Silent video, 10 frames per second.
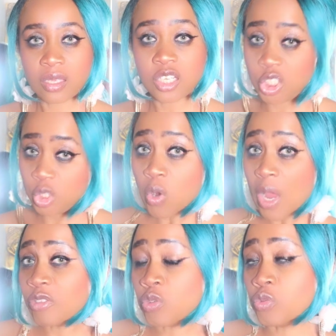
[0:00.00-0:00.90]
and she would
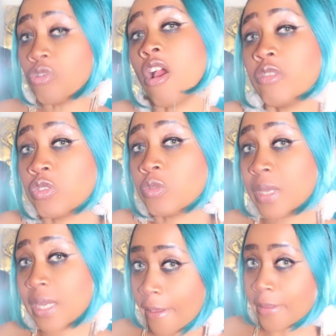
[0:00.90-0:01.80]
have to run to
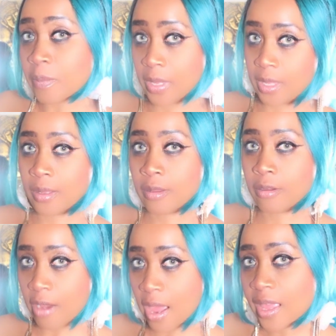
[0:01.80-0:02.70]
be like me,
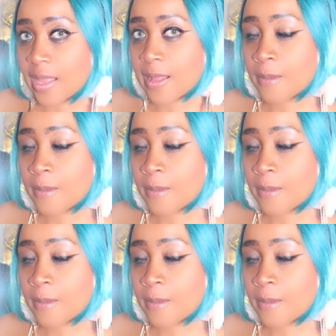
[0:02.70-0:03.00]
alright?